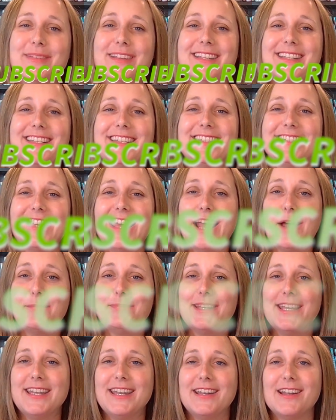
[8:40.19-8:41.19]
to stay
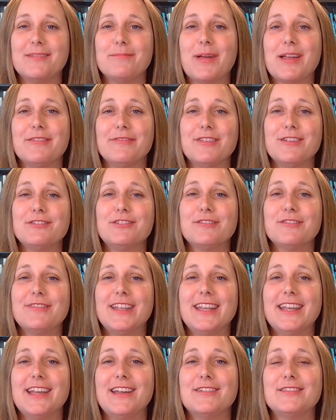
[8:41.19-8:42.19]
updated on my future
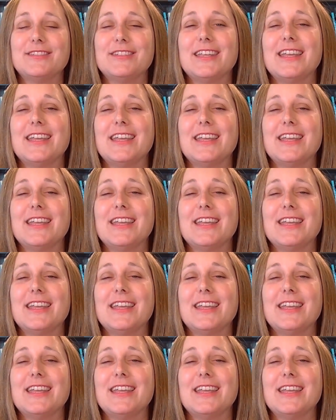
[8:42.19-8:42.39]
videos.